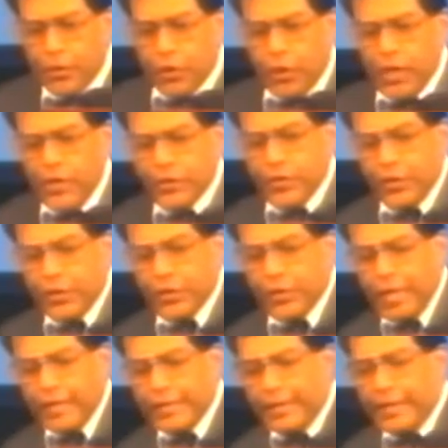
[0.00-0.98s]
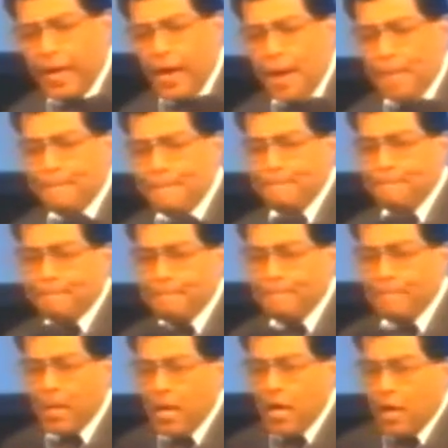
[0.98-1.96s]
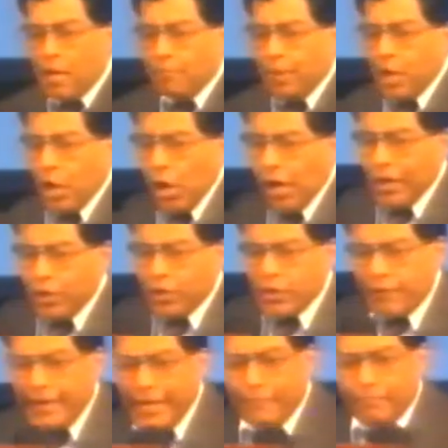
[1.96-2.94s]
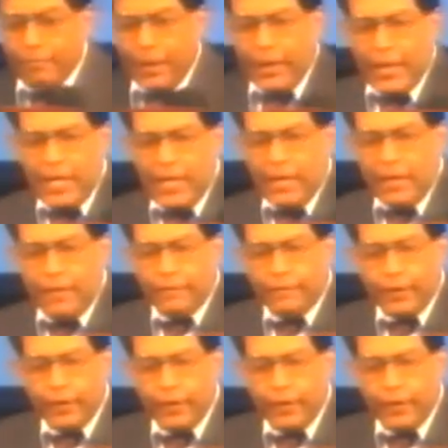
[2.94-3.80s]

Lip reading: Jesus said to them, because of unbelief,